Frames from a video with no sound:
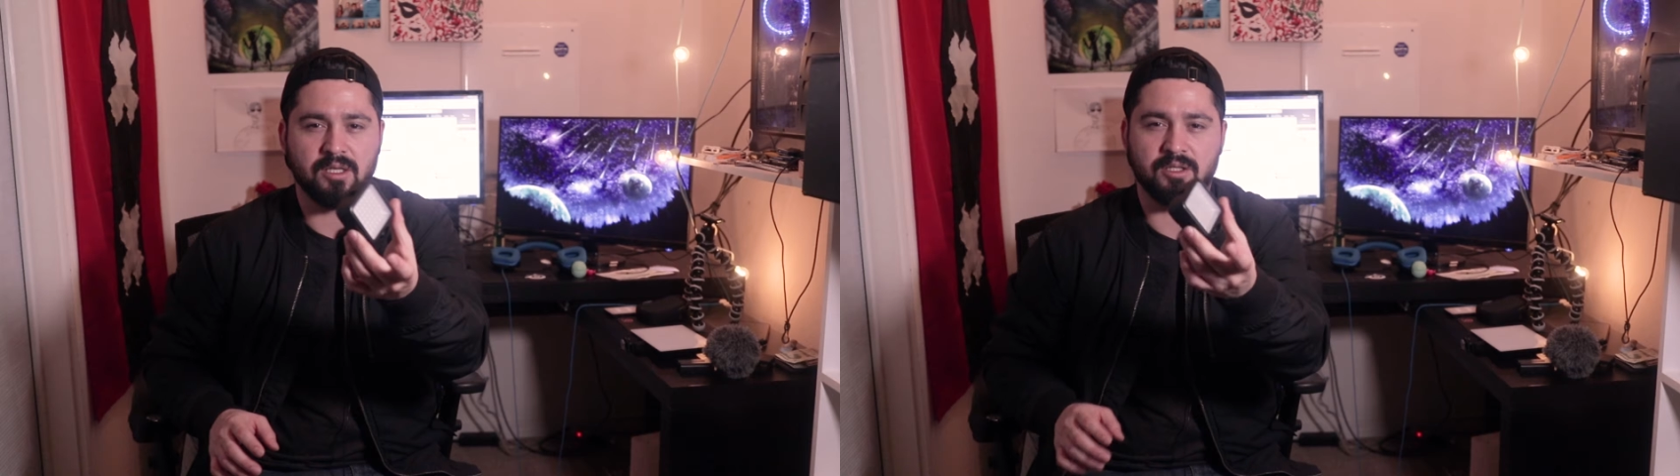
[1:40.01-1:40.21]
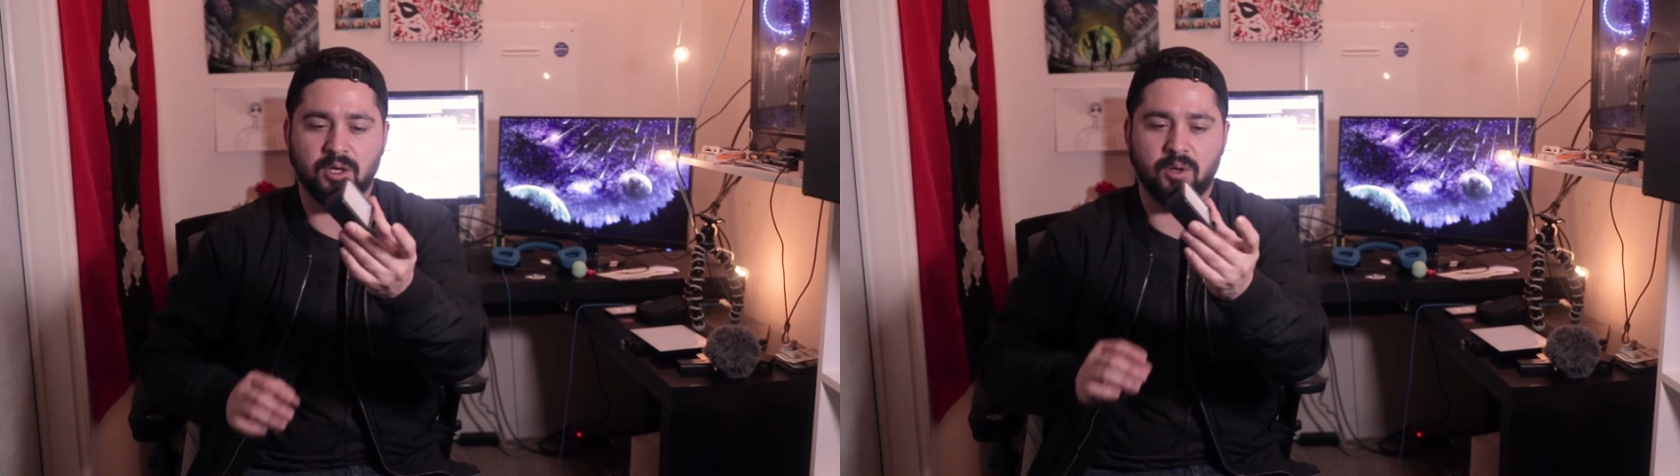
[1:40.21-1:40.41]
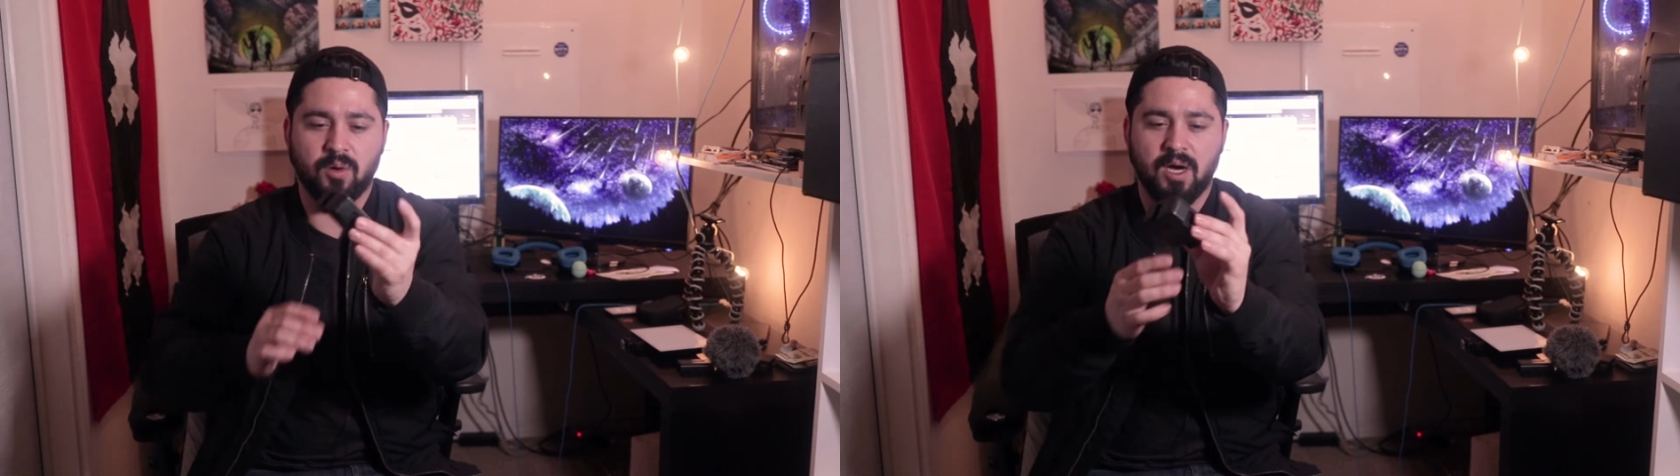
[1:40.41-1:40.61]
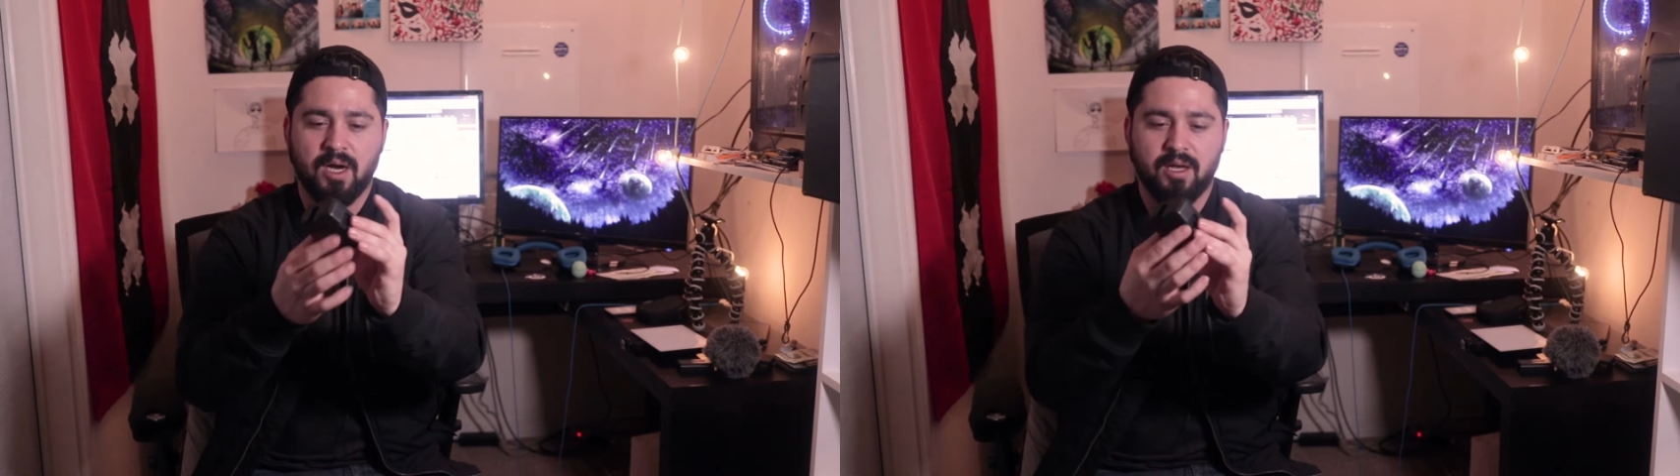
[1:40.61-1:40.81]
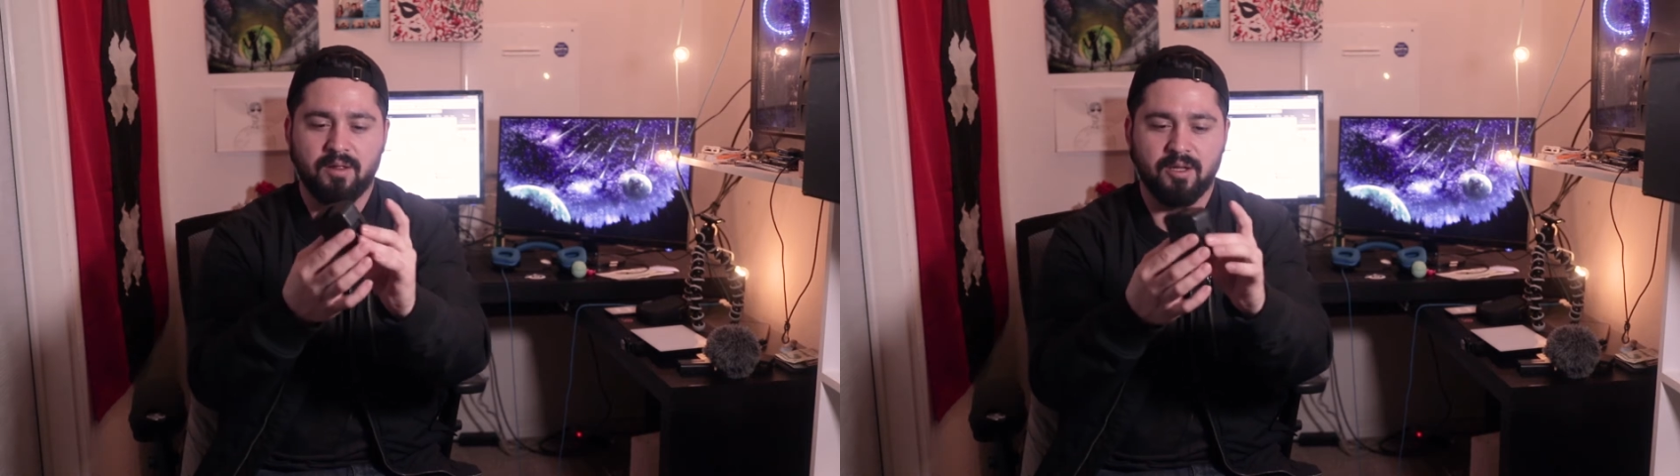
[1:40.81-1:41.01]

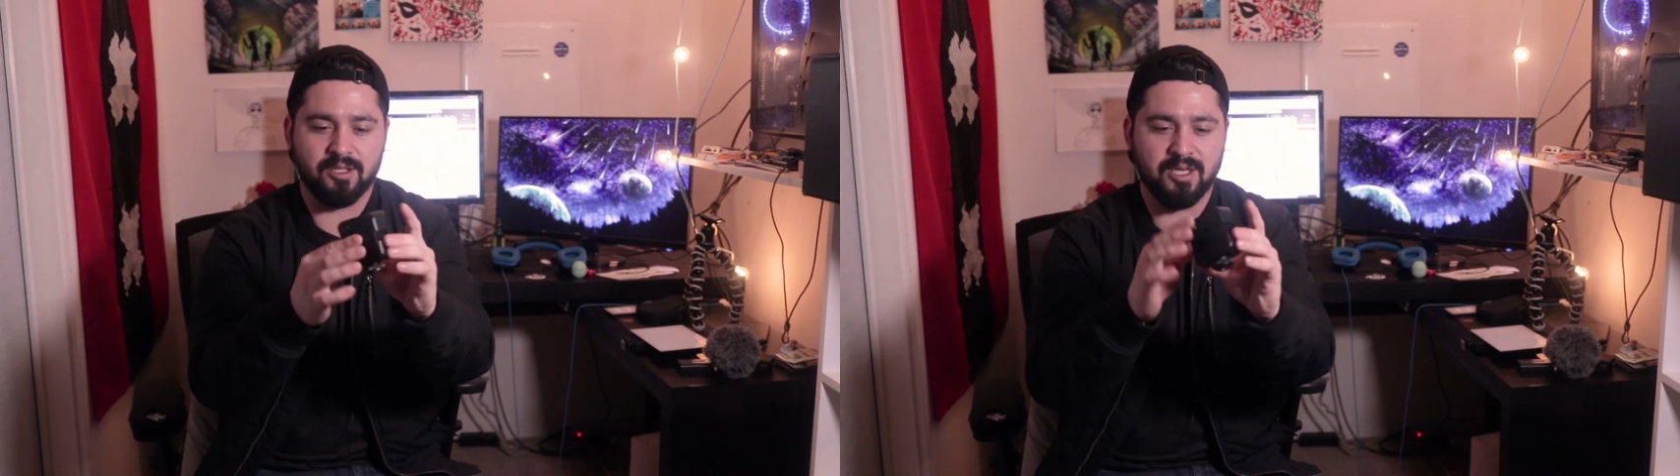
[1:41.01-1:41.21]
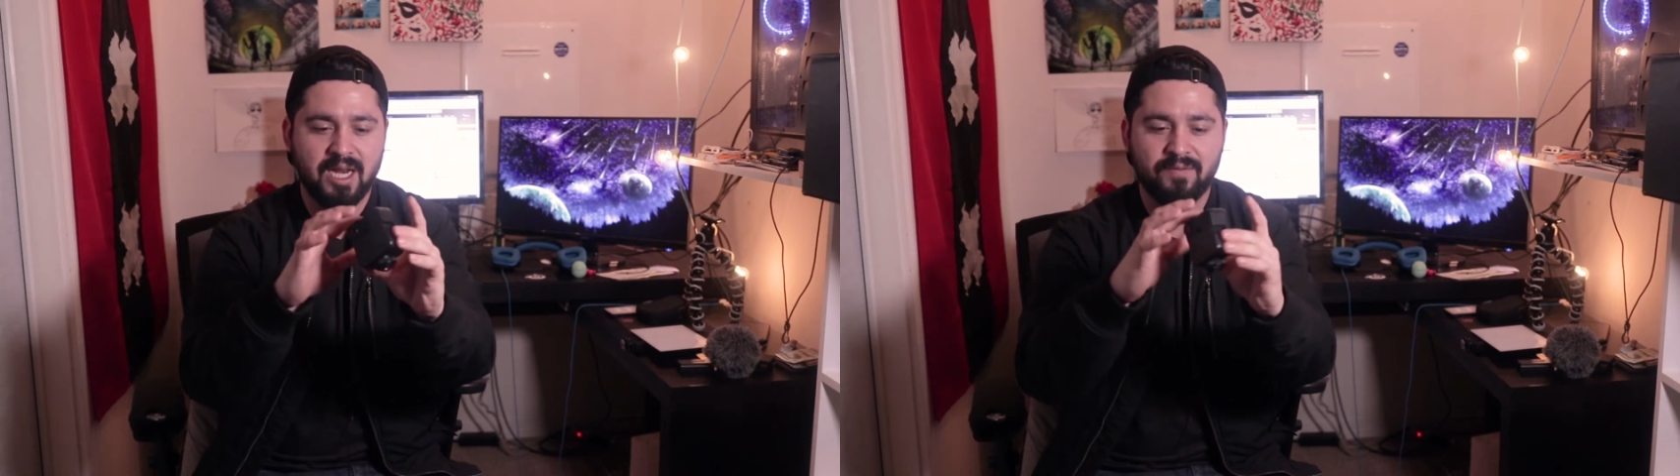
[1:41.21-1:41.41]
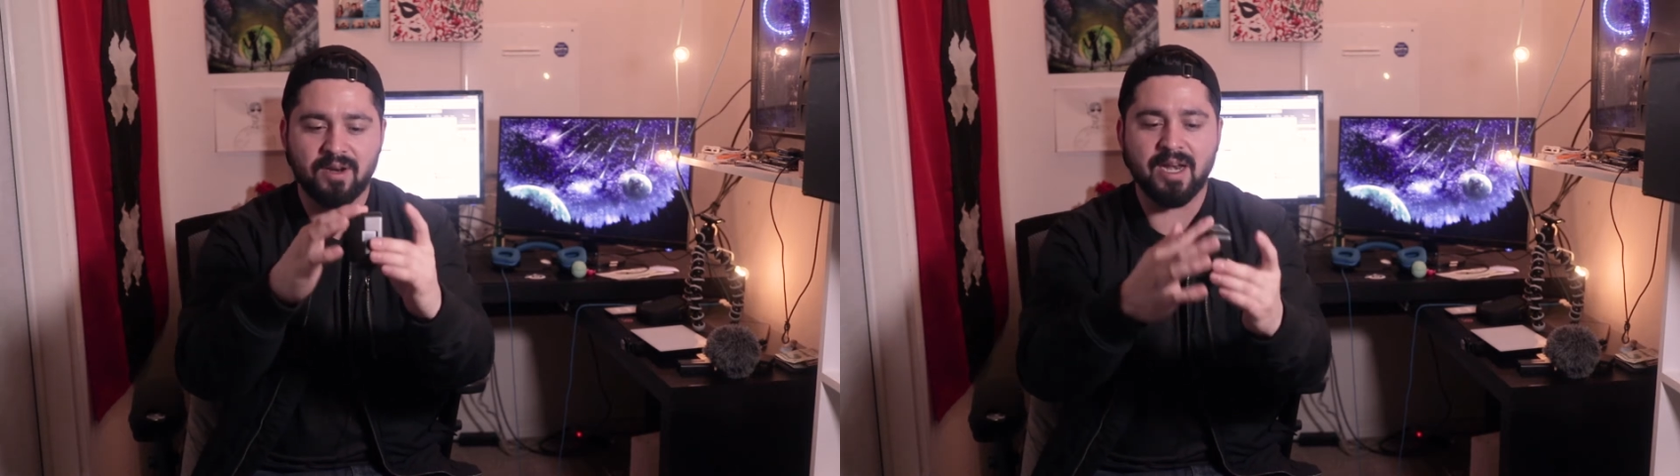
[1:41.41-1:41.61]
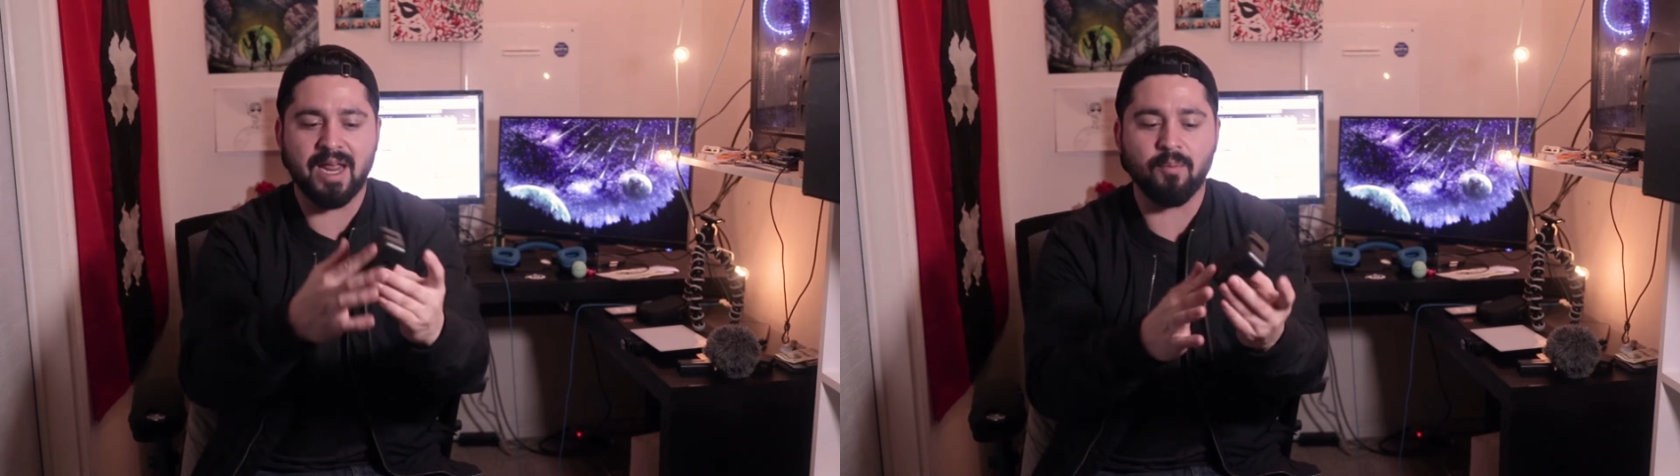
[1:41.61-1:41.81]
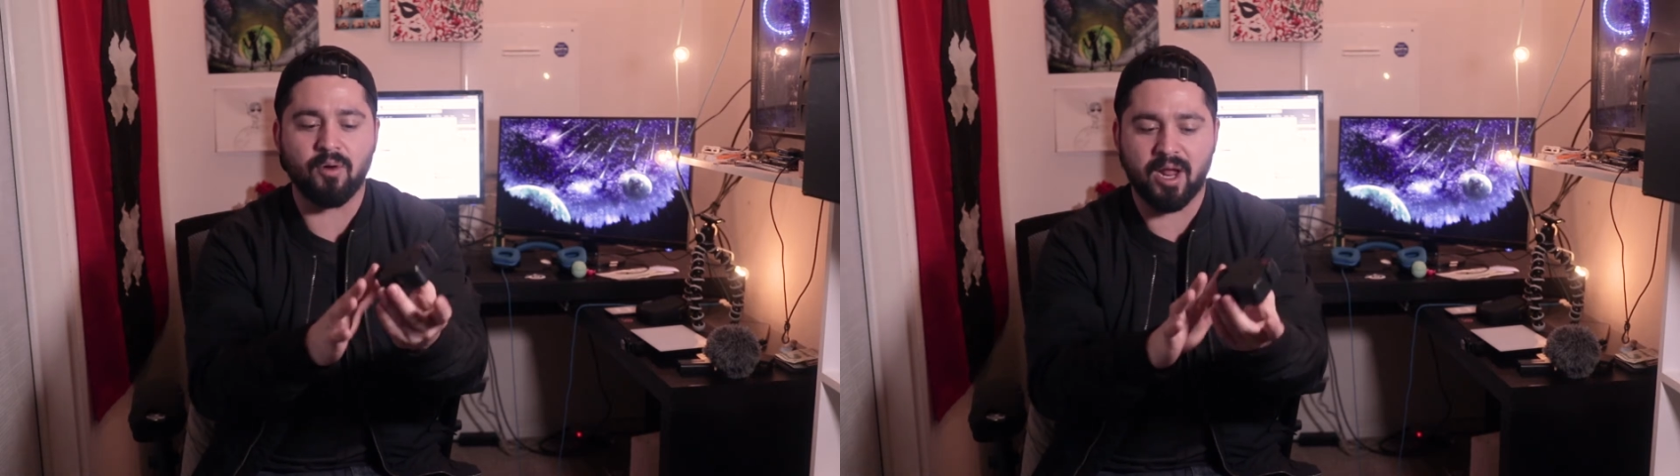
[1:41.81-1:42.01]
So there's not even a
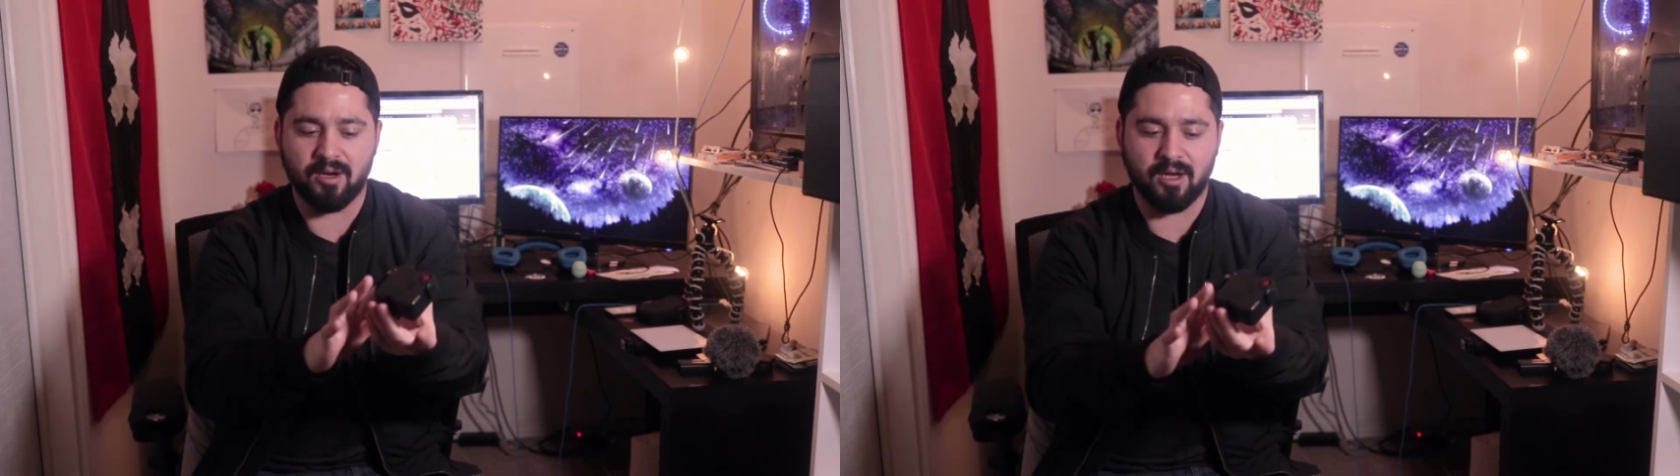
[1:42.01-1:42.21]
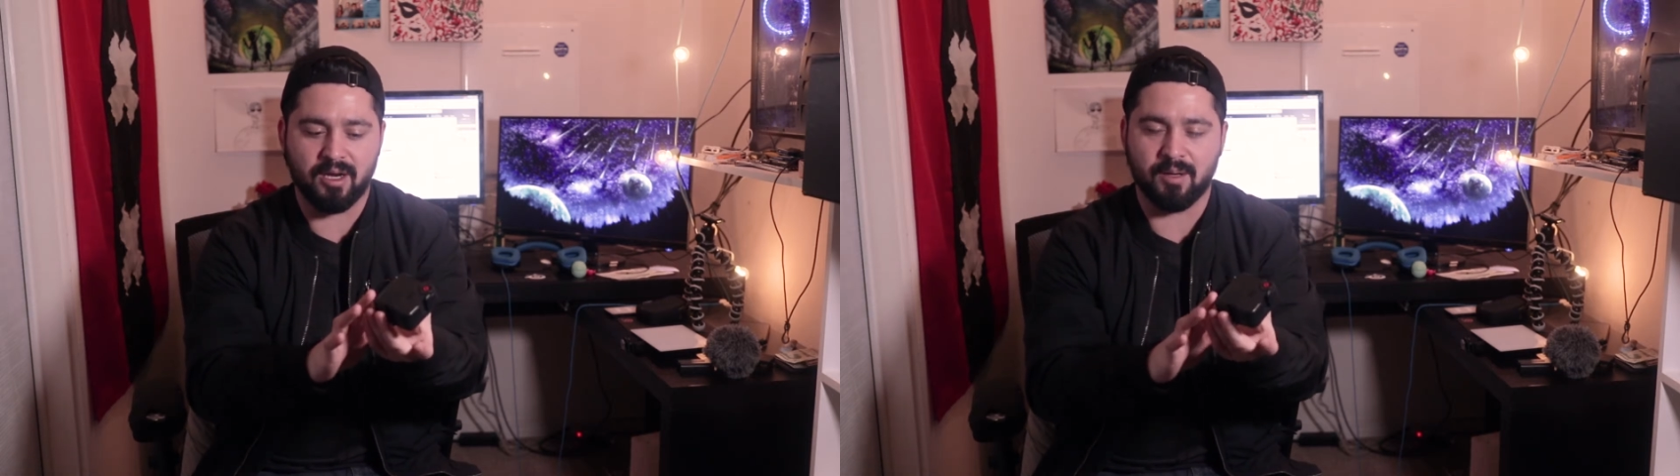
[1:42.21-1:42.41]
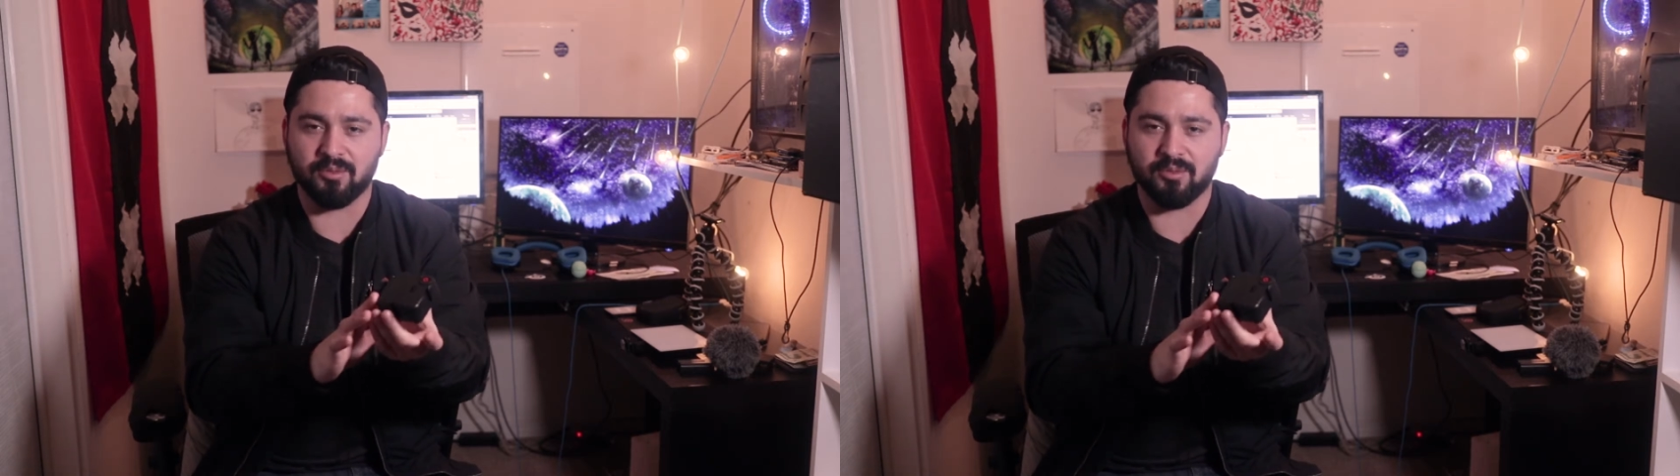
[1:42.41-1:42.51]
name brand on it.